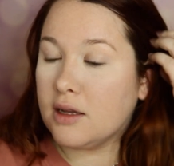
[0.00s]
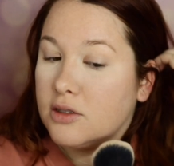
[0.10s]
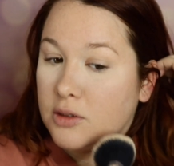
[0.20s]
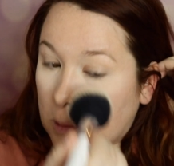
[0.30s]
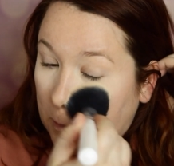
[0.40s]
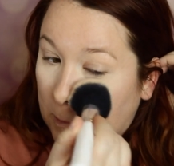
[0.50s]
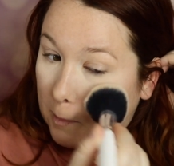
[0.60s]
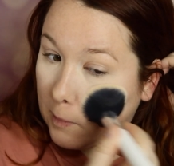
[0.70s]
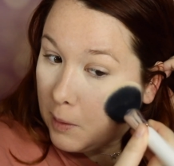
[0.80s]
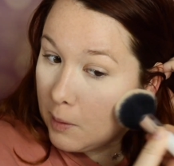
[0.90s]
to
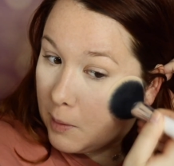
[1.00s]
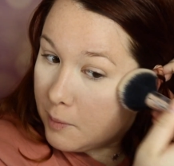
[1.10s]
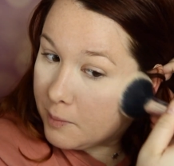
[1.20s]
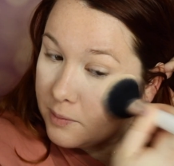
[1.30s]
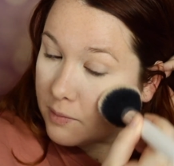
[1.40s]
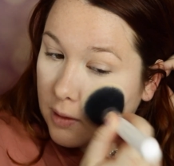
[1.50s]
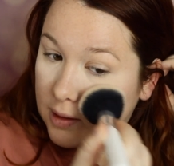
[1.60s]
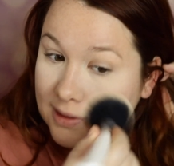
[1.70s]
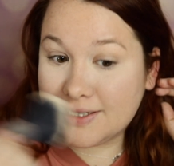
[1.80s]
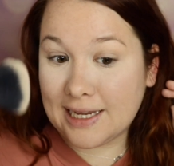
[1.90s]

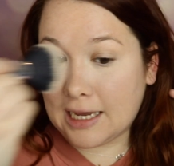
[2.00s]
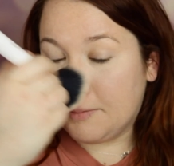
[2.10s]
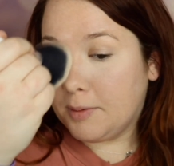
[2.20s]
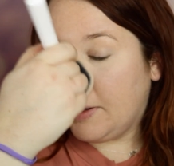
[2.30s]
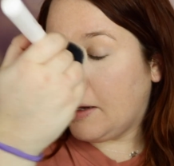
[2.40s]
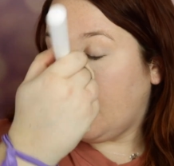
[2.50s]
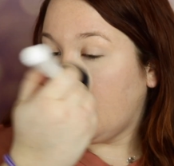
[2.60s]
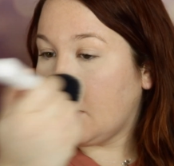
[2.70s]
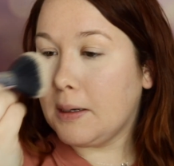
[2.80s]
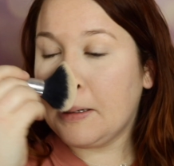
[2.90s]
dab
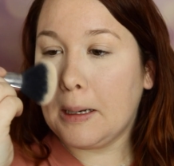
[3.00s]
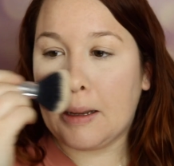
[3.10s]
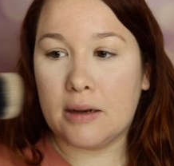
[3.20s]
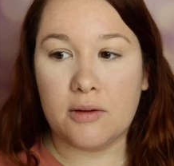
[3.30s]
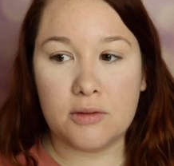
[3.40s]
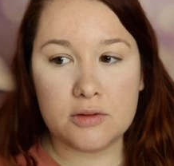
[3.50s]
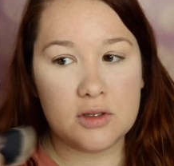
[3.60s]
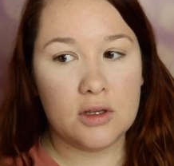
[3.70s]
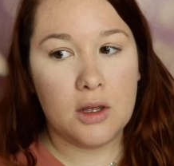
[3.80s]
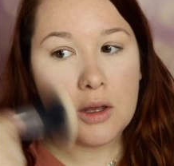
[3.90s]
powder in. I don't
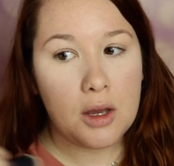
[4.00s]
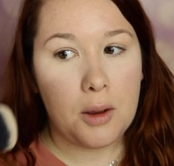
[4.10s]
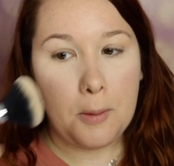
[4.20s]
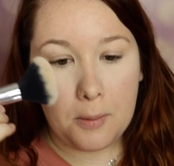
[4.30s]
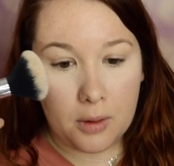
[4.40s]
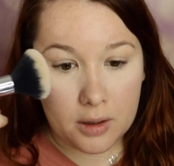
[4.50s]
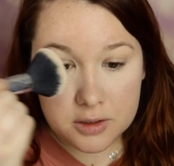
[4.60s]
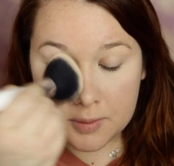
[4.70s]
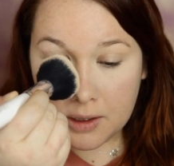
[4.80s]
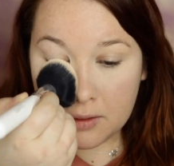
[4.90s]

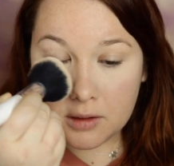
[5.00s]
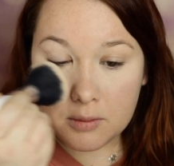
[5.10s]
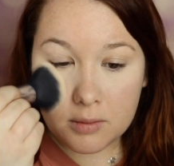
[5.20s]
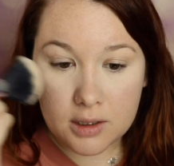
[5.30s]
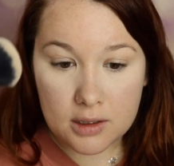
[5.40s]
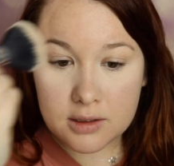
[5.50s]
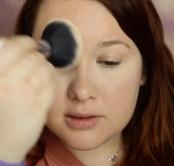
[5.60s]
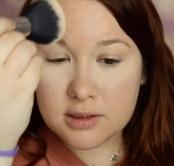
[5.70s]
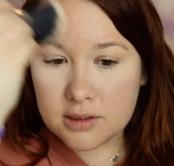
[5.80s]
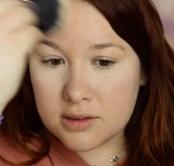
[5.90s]
brush powder
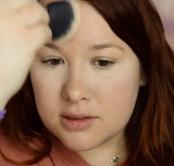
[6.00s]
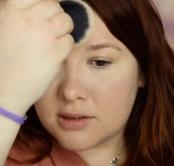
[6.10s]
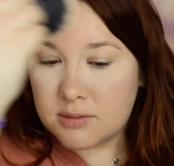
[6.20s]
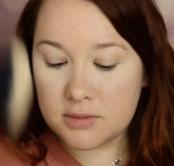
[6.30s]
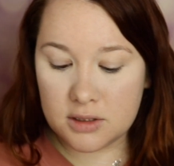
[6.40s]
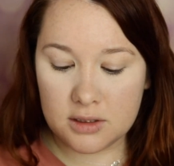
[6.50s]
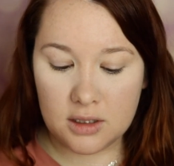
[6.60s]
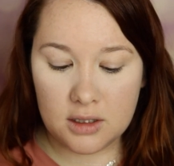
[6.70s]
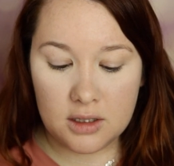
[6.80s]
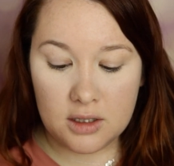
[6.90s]
because it seems
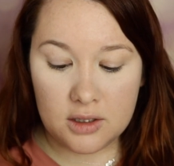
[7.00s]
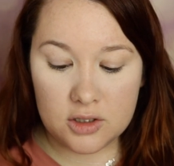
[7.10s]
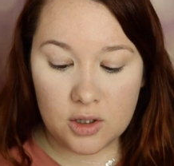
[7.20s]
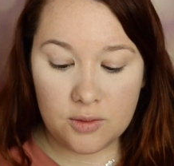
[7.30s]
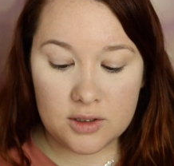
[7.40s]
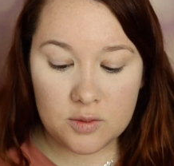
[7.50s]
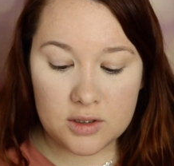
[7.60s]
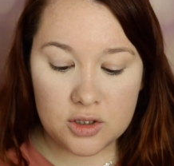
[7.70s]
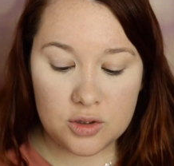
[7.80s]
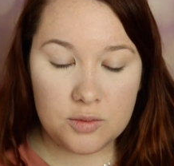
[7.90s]
to always
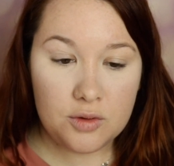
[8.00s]
want to